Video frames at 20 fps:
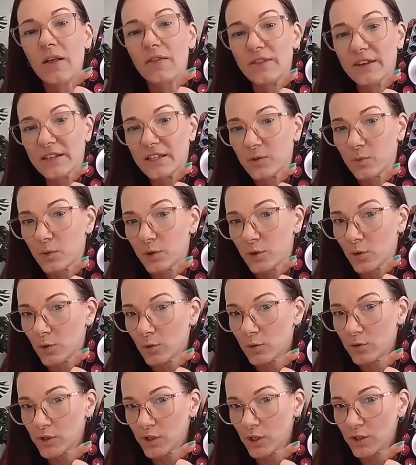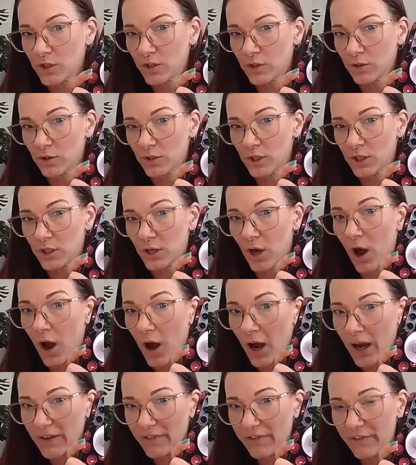This would also suit an
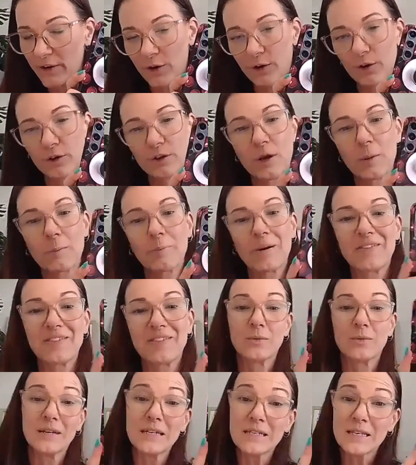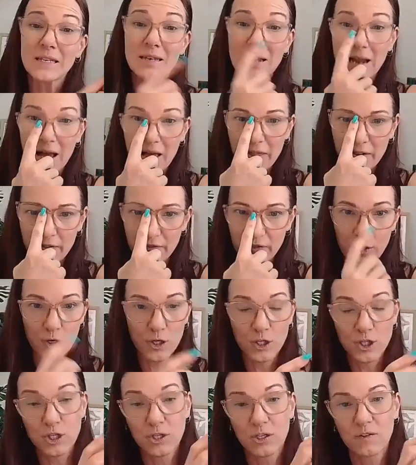iPhone, there is another
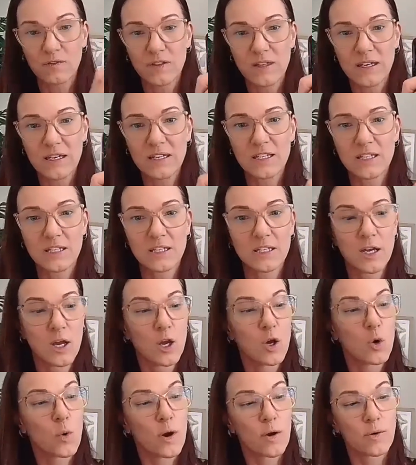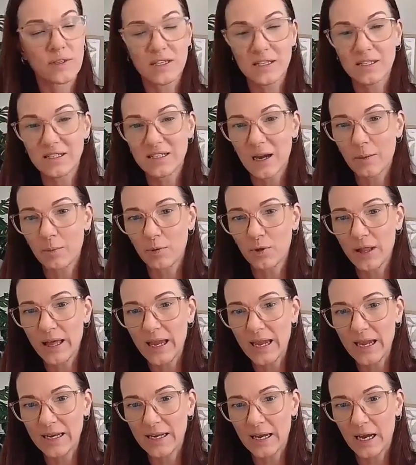version of this where it's a double
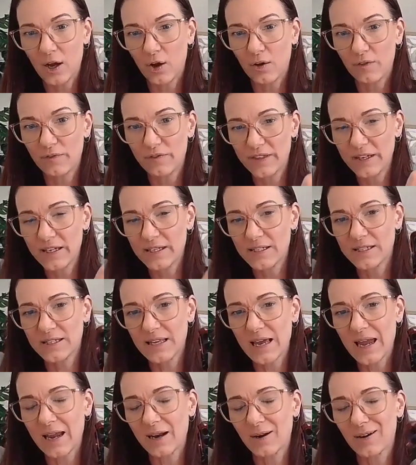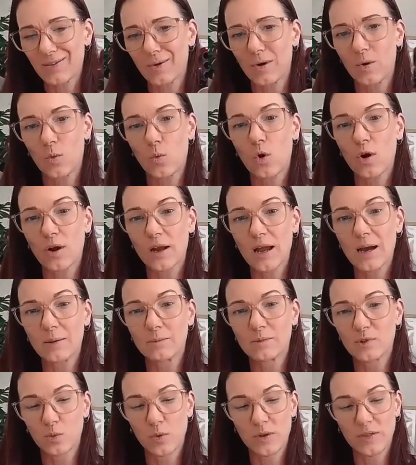header of this, and what
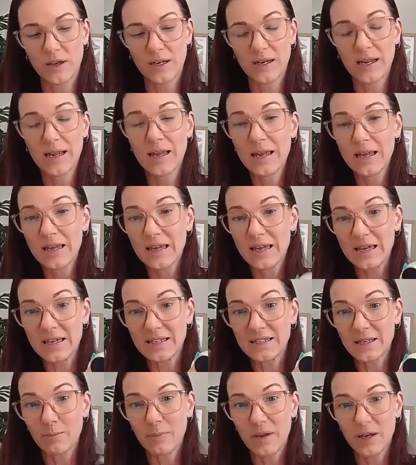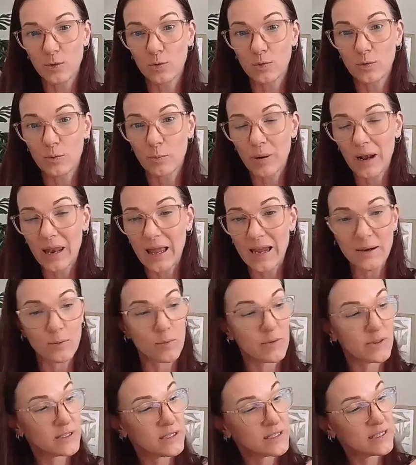comes with it is a metal
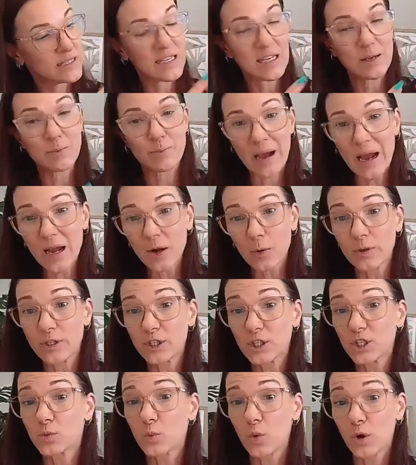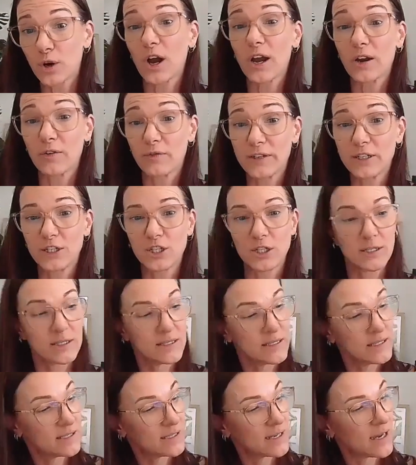plate with a sticky back, which is what I
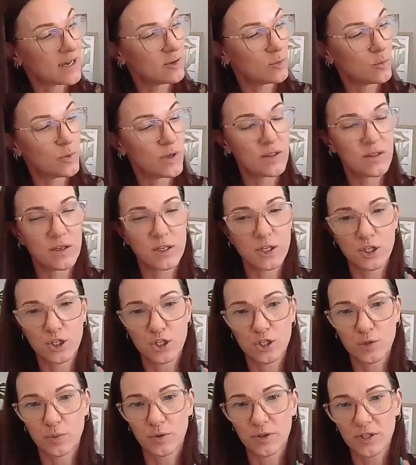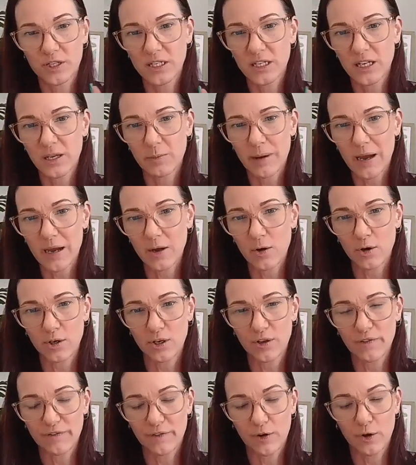originally started with, and you just put the sticky back
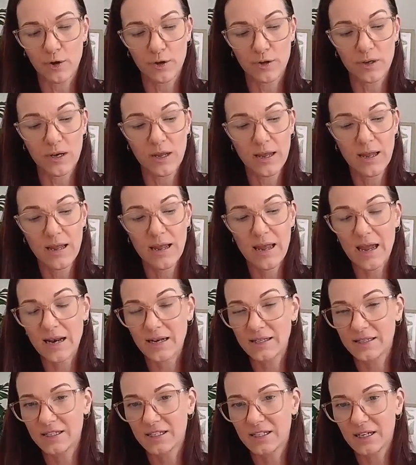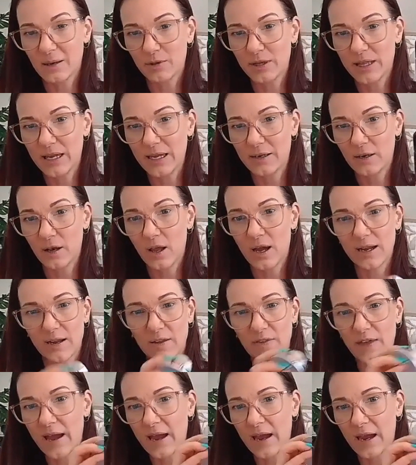on your phone, and it's a double head
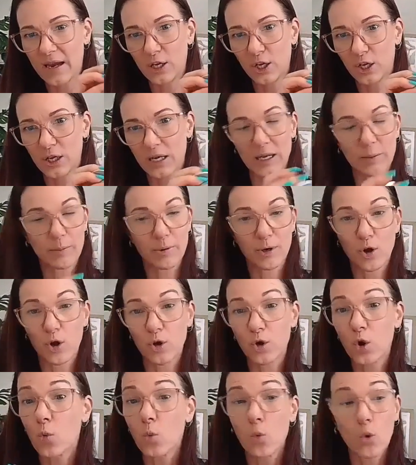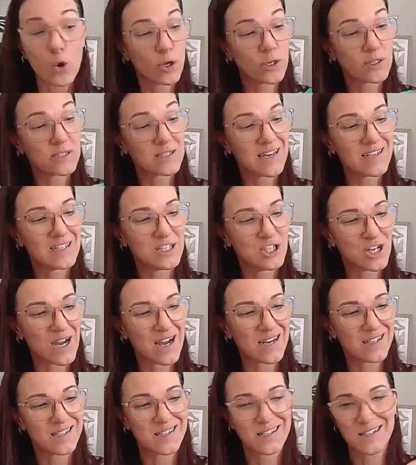like that, and you clip it on. Works
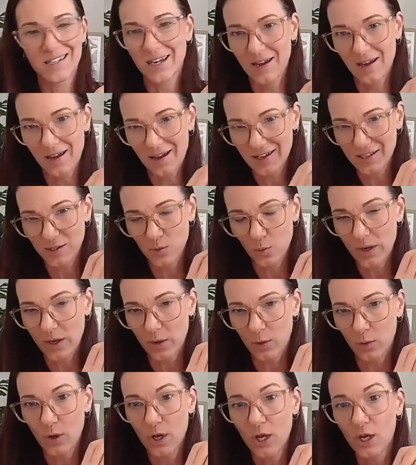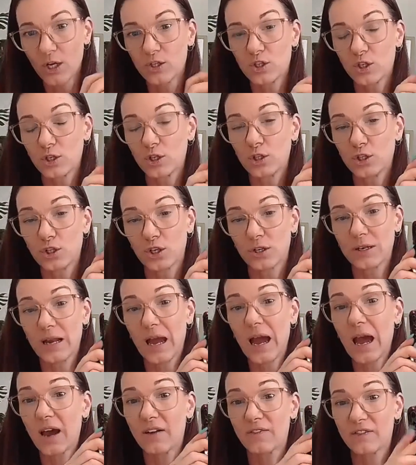just as well, so you don't
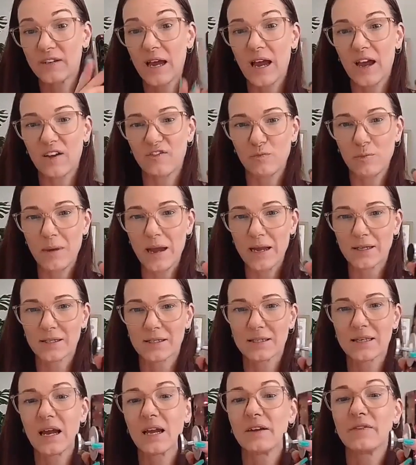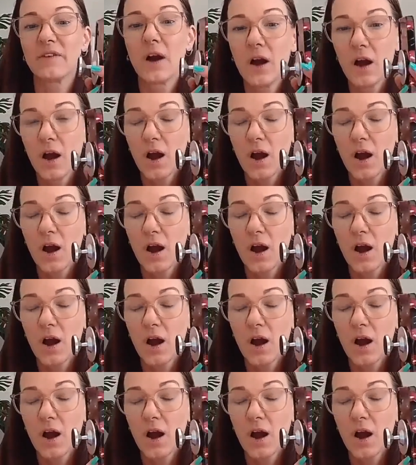have to have MagSafe.